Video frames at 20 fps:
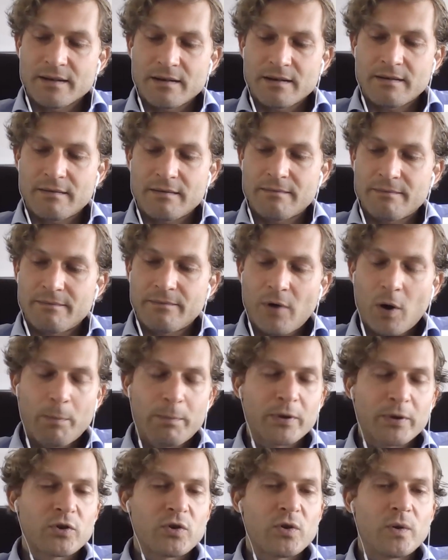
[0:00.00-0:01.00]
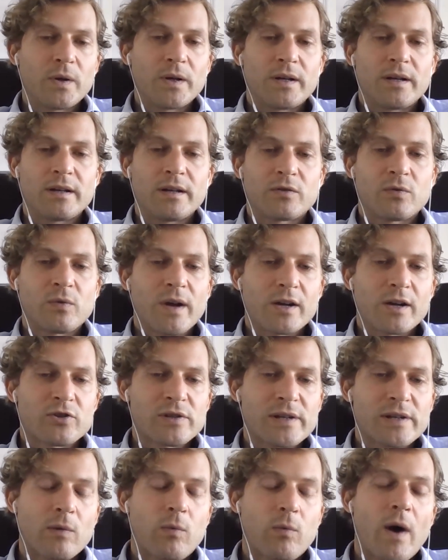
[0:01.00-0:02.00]
an opportunity to
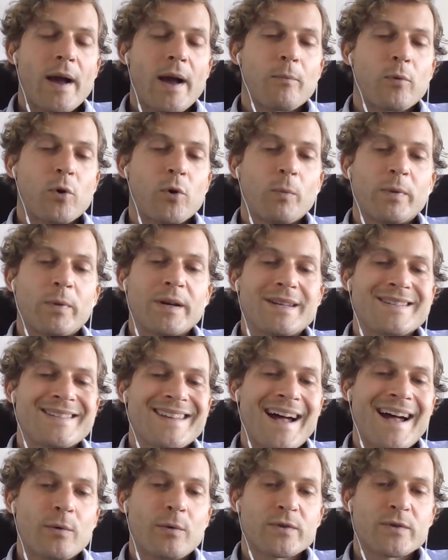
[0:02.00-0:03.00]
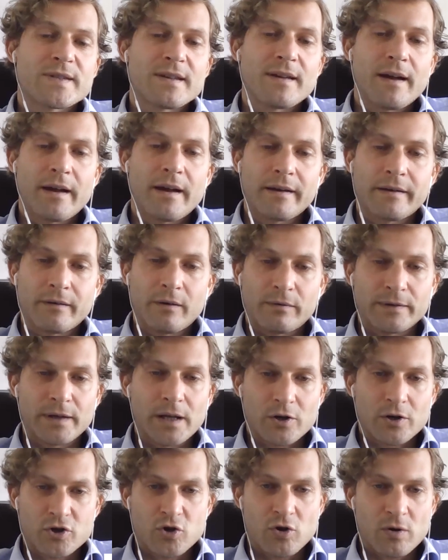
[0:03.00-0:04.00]
actually acquire properties outside of
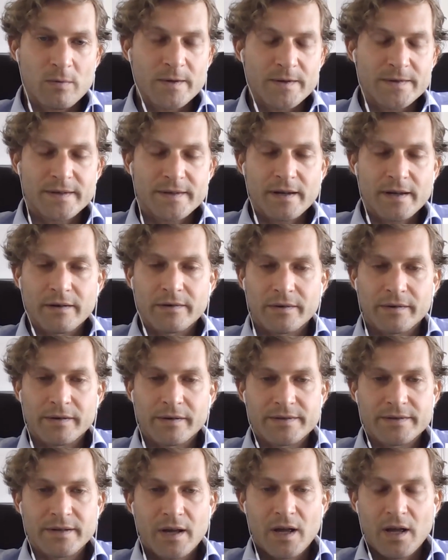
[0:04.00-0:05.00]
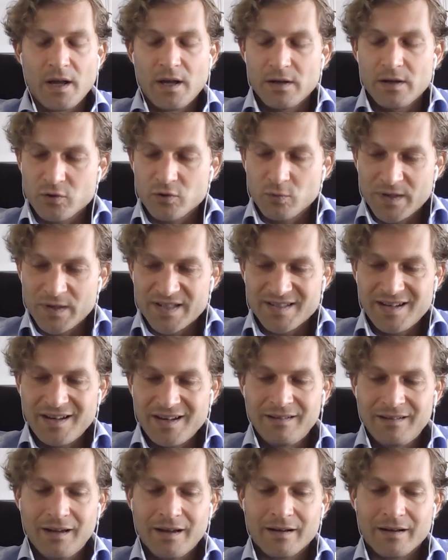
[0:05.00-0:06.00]
large urban centers. So we
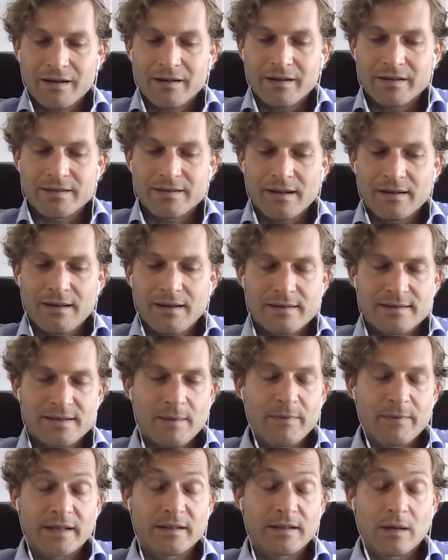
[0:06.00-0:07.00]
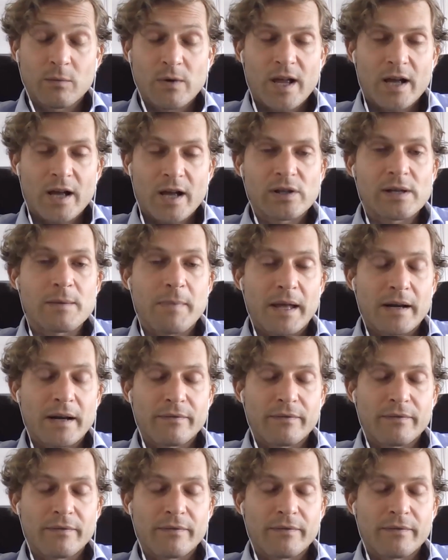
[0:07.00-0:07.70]
see that, and it's something that we actually